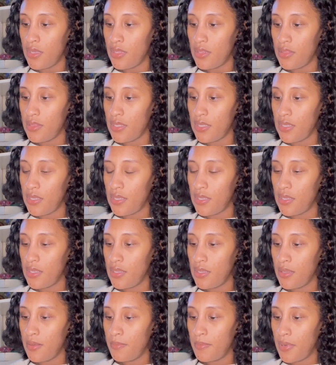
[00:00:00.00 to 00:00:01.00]
the
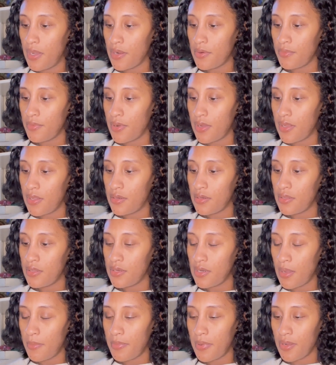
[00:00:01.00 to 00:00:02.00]
Baccarat,
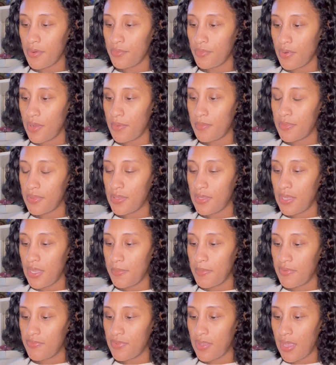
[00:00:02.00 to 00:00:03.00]
not Baccarat, but the
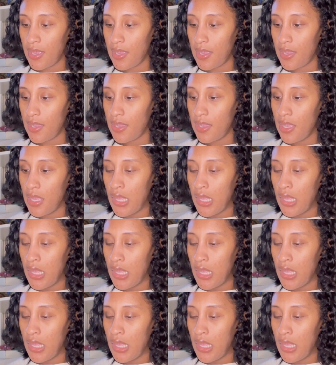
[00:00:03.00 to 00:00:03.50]
MFK.